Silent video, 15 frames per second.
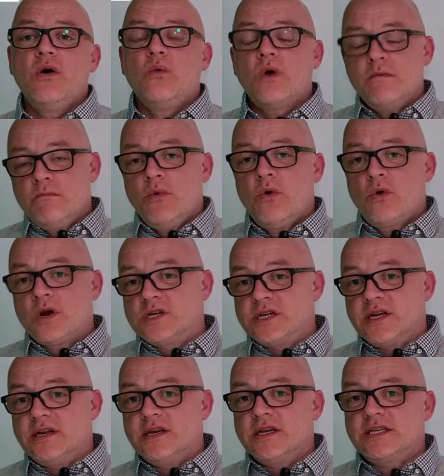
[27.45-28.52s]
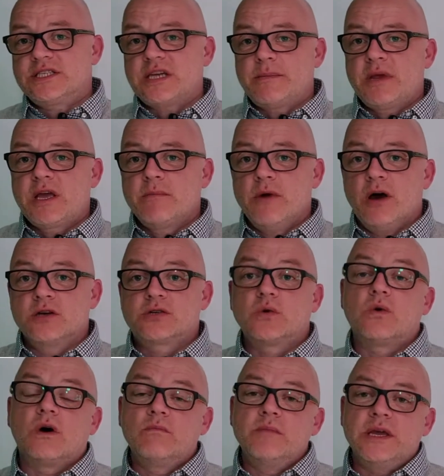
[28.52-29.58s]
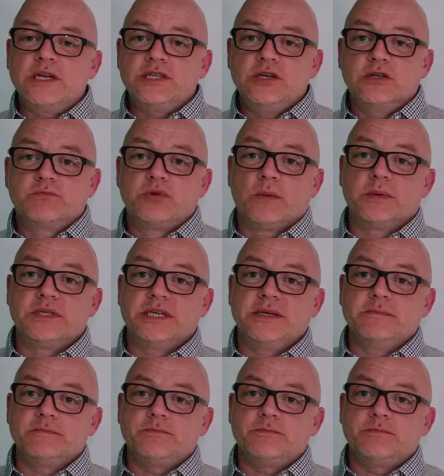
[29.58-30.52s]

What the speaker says: when mortgaging semi-commercial or mixed use property?